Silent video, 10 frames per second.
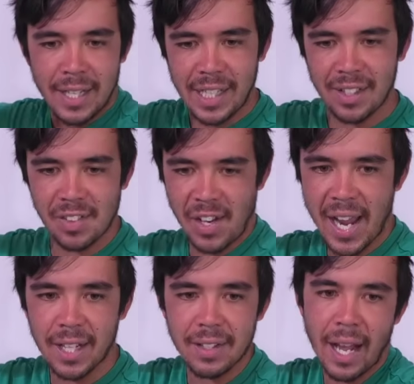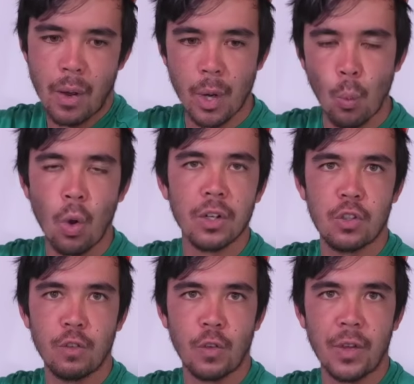exactly how I want
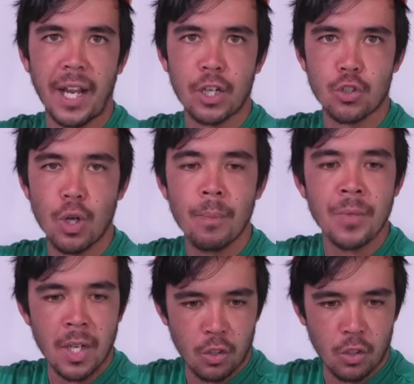to for the next stroke,